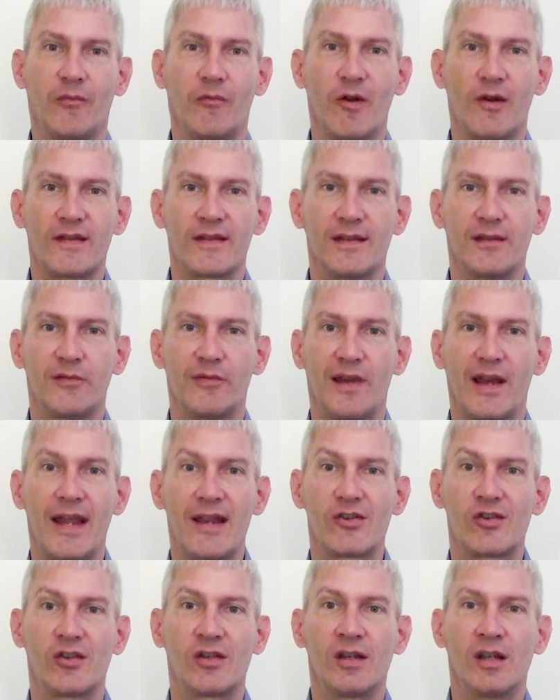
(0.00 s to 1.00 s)
What is
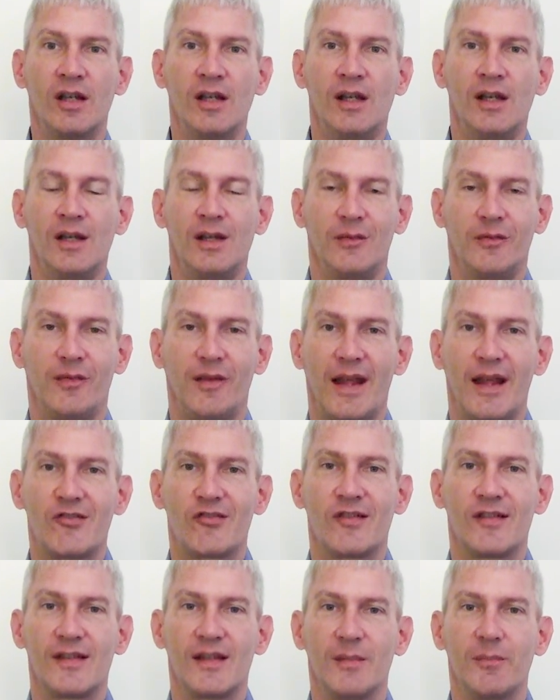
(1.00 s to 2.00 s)
inflation?
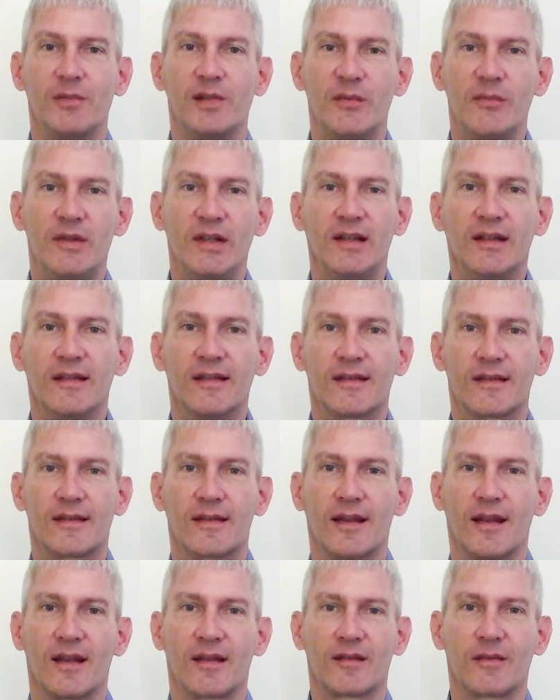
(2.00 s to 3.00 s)
Inflation simply means
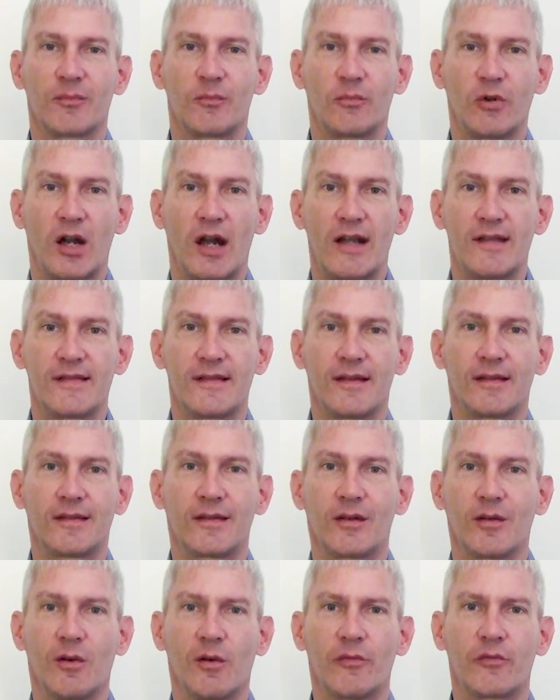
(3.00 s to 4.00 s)
that
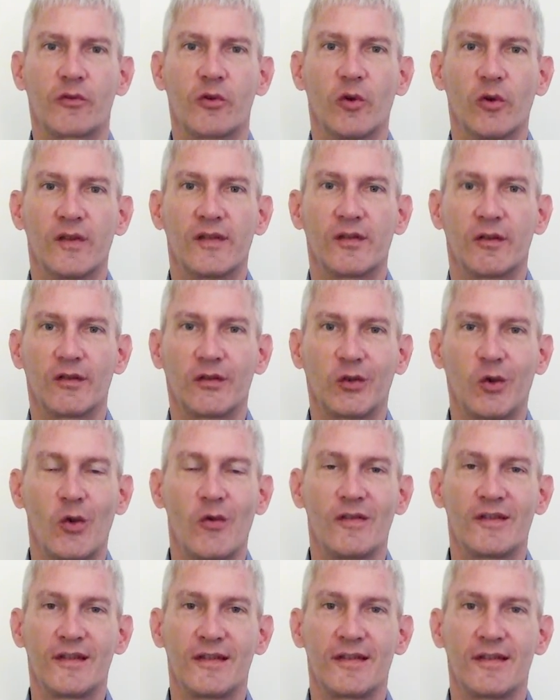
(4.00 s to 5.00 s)
prices of goods or
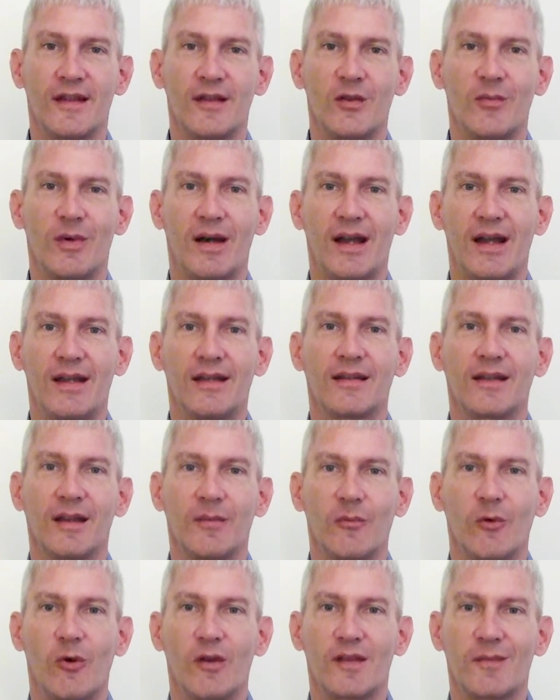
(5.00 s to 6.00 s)
services that you buy
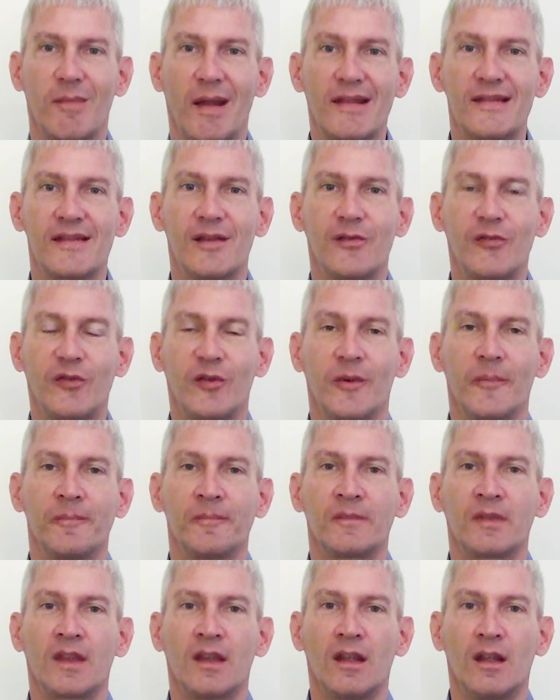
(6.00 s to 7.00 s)
get more expensive.
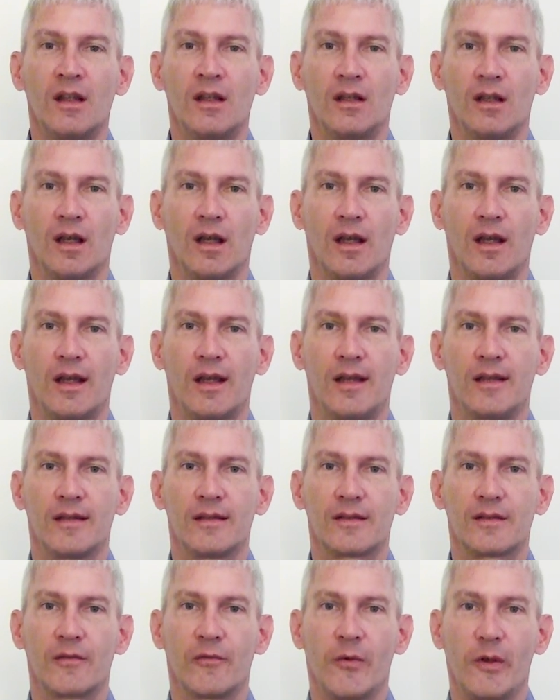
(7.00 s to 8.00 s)

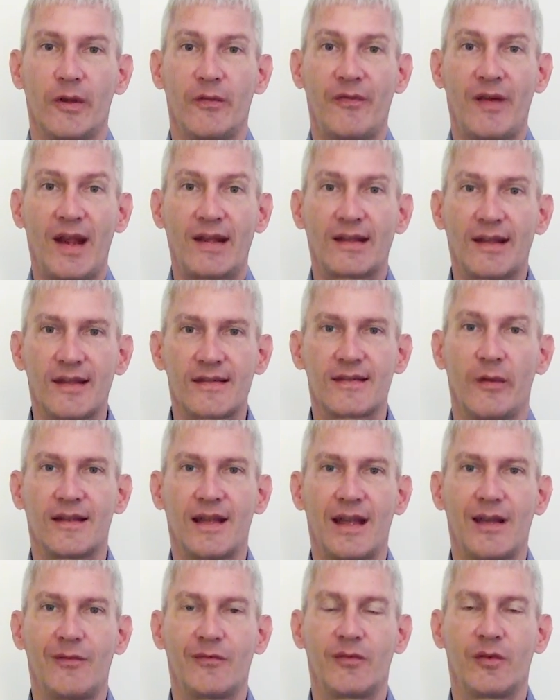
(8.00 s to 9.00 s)
And what effect does that
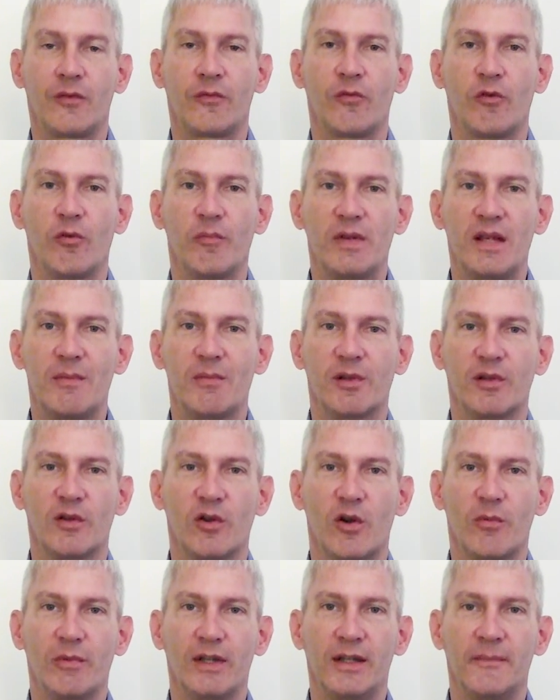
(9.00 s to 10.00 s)
have for people
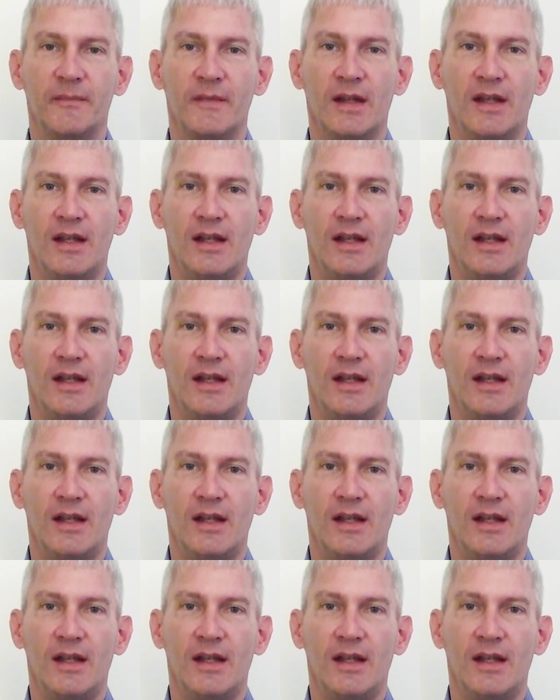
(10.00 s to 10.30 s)
normally?